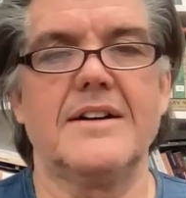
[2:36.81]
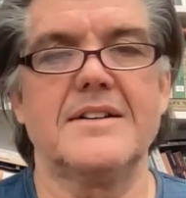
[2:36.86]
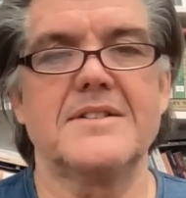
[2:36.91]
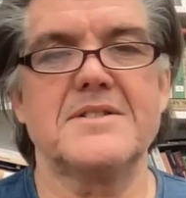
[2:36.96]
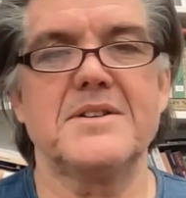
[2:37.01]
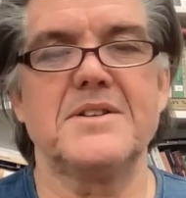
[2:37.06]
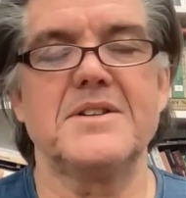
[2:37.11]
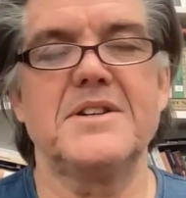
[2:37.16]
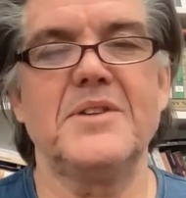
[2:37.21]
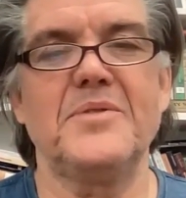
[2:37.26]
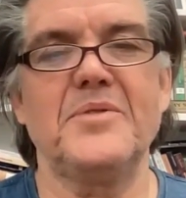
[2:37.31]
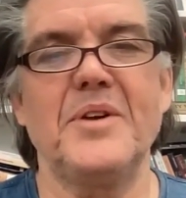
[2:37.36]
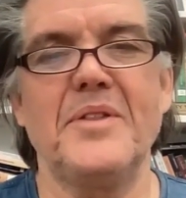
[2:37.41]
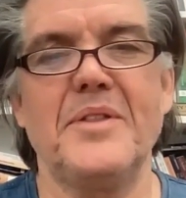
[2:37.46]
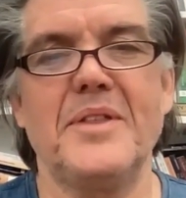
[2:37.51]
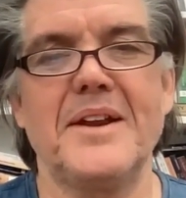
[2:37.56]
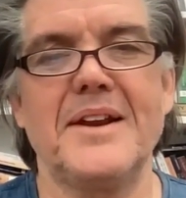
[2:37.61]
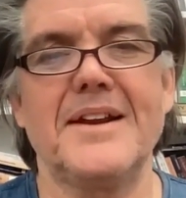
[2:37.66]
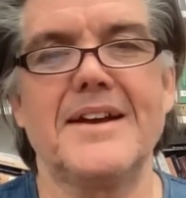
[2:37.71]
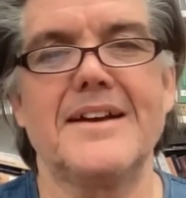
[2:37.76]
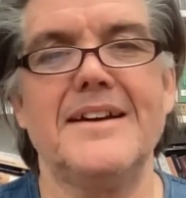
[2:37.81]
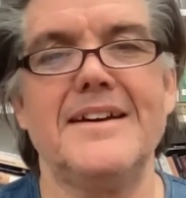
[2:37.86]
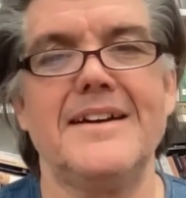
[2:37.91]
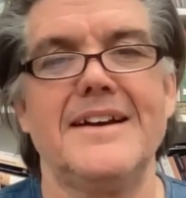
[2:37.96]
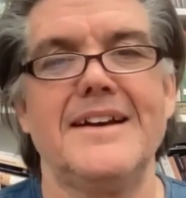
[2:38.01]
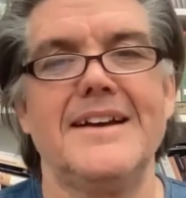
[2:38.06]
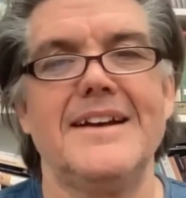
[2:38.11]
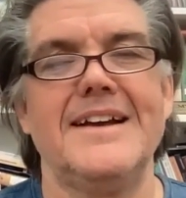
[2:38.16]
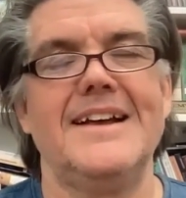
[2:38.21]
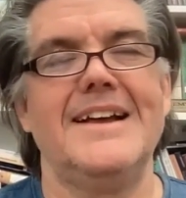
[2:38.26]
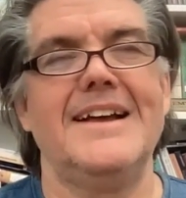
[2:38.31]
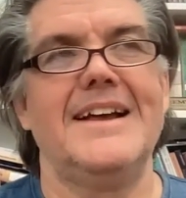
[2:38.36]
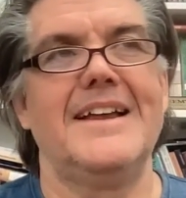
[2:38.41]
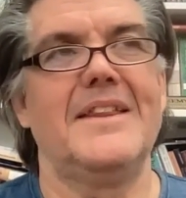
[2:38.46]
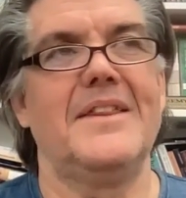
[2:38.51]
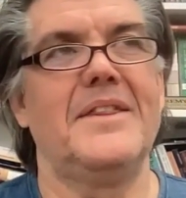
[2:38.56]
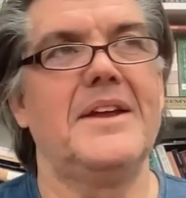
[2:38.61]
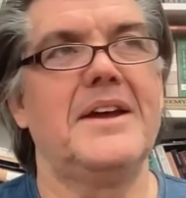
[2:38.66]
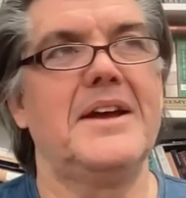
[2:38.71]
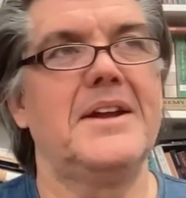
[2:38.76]
It's different
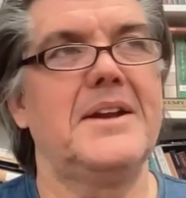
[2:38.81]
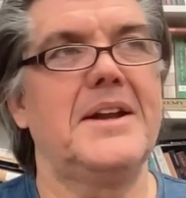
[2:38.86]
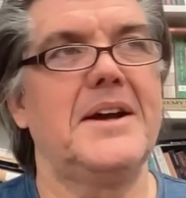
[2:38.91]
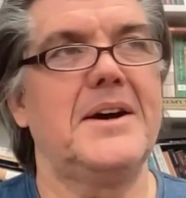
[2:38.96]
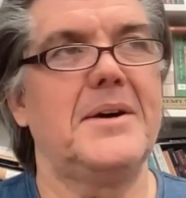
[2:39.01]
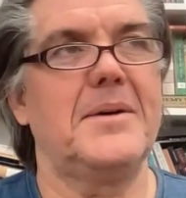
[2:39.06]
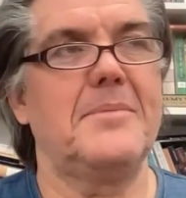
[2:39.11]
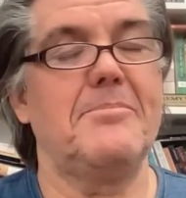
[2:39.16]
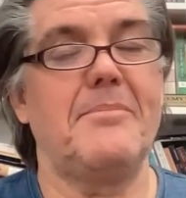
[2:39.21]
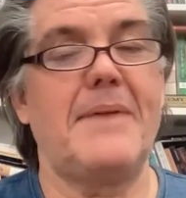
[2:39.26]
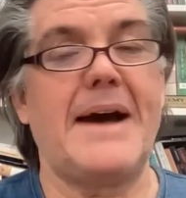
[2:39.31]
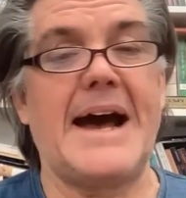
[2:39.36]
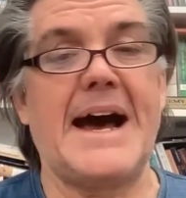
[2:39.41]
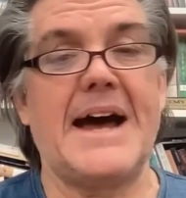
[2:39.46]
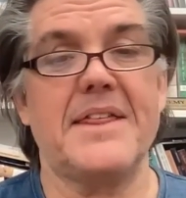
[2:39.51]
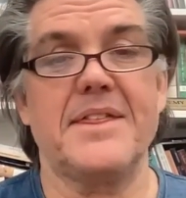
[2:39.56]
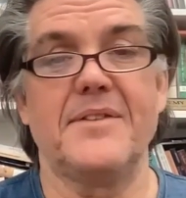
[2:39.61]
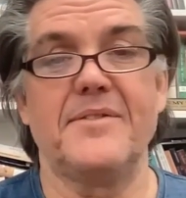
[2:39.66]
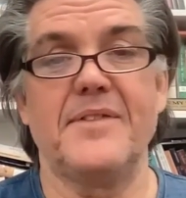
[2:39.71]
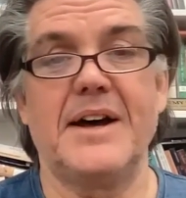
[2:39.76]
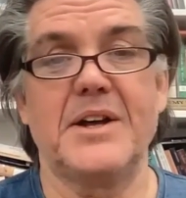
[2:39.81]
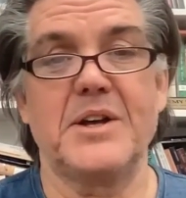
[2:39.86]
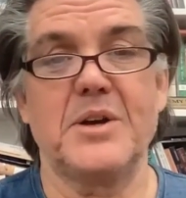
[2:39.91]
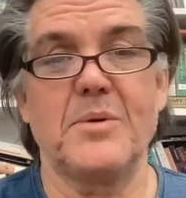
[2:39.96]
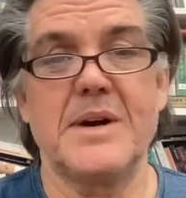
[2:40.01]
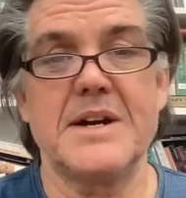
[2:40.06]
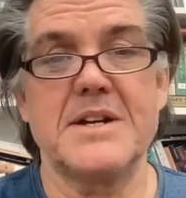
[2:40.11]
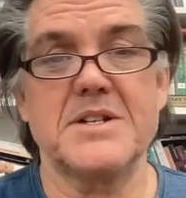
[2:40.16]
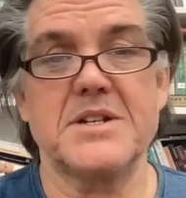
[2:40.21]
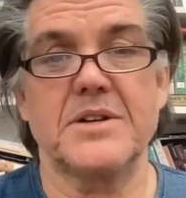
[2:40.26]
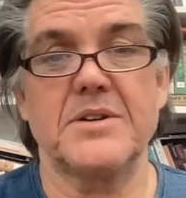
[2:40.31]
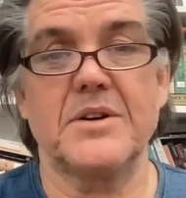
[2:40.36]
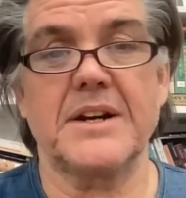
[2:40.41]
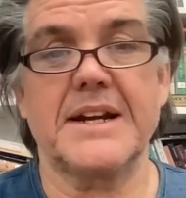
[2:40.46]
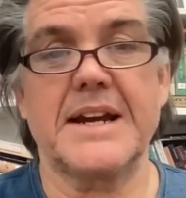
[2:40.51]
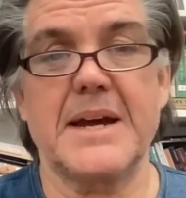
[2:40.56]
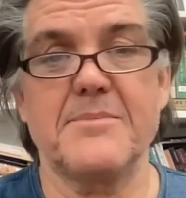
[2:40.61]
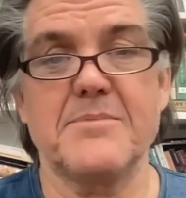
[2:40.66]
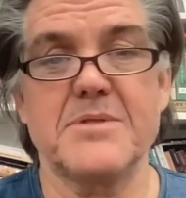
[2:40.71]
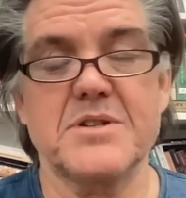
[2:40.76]
than a math evaluation or
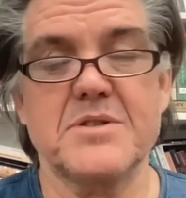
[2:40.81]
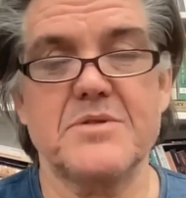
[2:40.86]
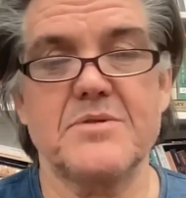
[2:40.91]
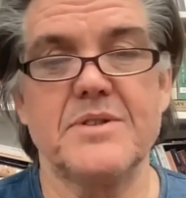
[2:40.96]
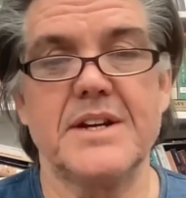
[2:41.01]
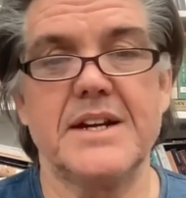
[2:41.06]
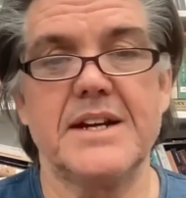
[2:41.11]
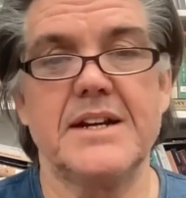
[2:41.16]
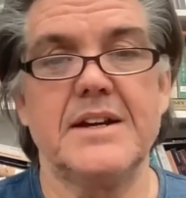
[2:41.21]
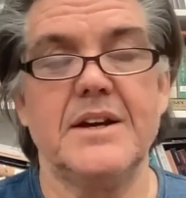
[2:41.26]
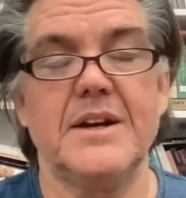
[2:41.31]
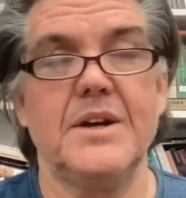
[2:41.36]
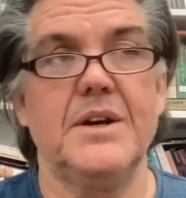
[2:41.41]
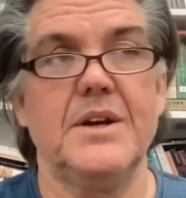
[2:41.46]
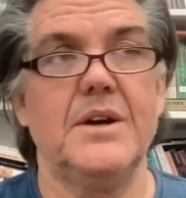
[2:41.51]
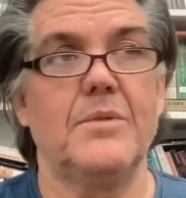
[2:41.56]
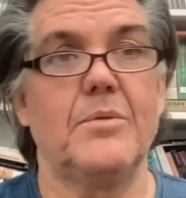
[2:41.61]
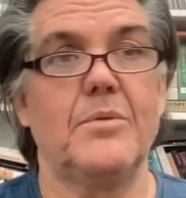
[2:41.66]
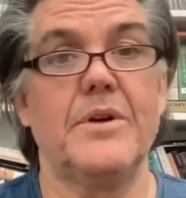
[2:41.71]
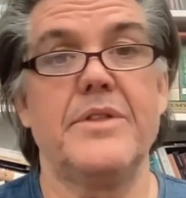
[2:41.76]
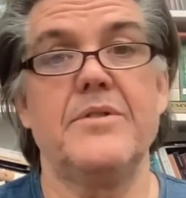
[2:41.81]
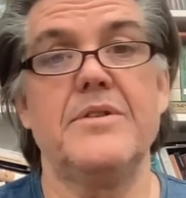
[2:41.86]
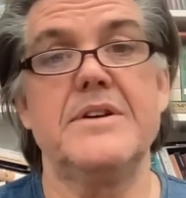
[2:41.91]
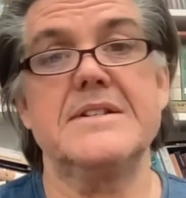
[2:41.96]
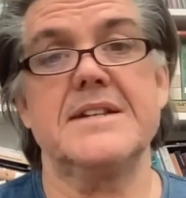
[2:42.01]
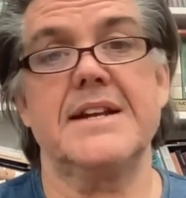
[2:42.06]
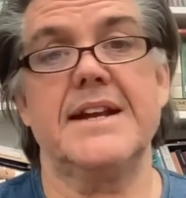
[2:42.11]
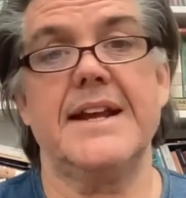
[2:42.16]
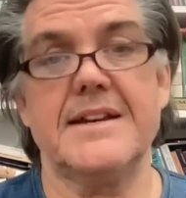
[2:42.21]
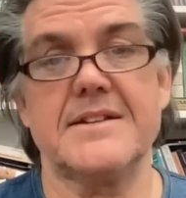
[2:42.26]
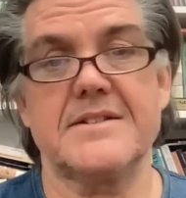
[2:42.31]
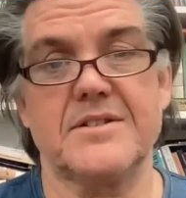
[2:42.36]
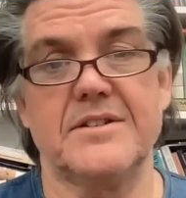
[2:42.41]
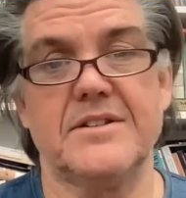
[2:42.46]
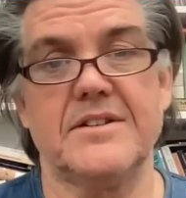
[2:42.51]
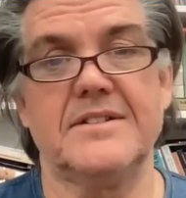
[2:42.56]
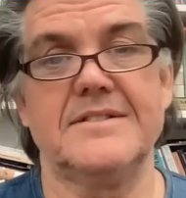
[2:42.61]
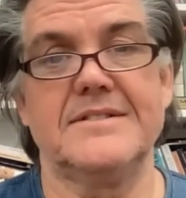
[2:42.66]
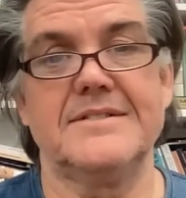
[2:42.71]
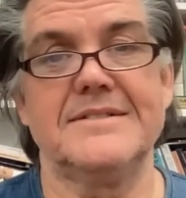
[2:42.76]
chemistry where there is an
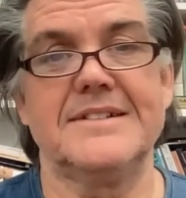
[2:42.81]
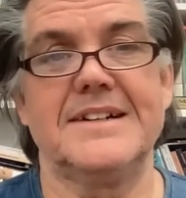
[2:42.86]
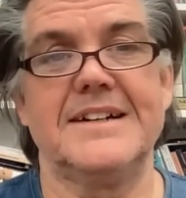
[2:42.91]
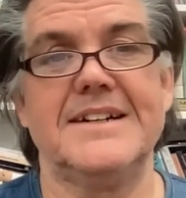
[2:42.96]
answer.